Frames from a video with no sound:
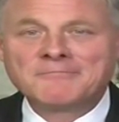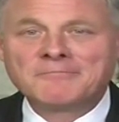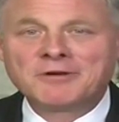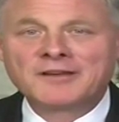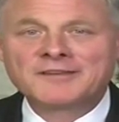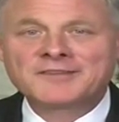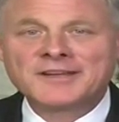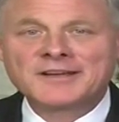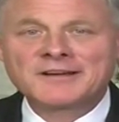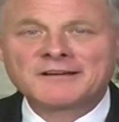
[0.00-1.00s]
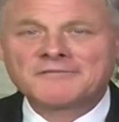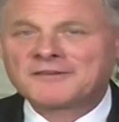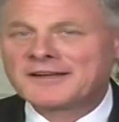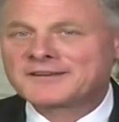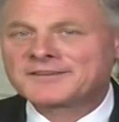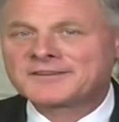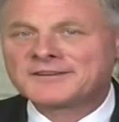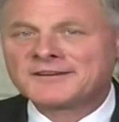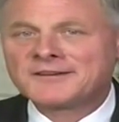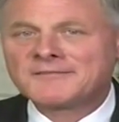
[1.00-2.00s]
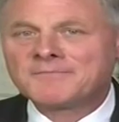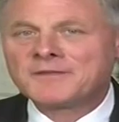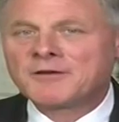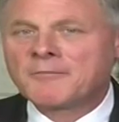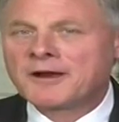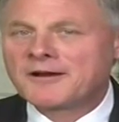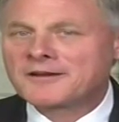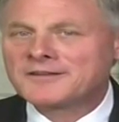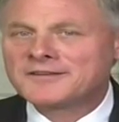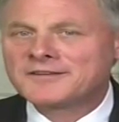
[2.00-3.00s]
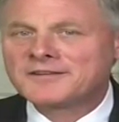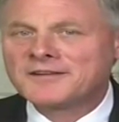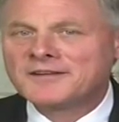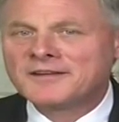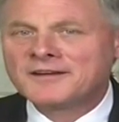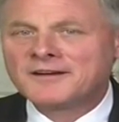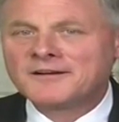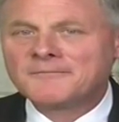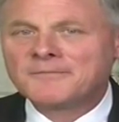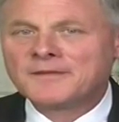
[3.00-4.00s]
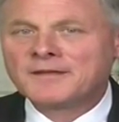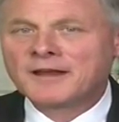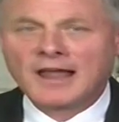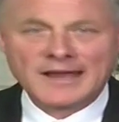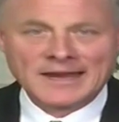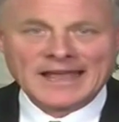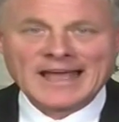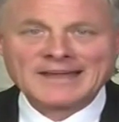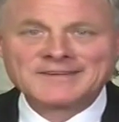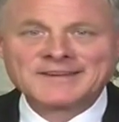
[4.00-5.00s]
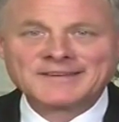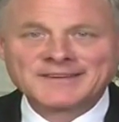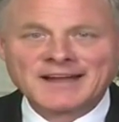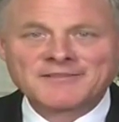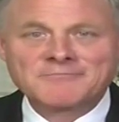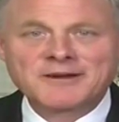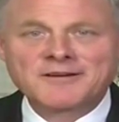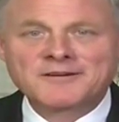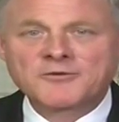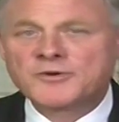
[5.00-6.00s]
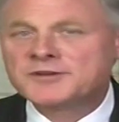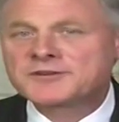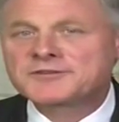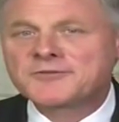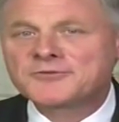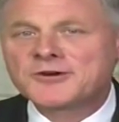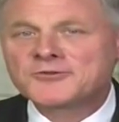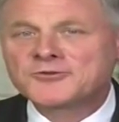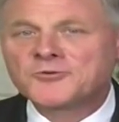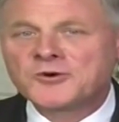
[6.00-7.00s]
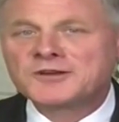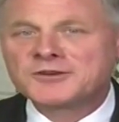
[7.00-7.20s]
But Zika affects Americans like it has in South America. We just don't know to what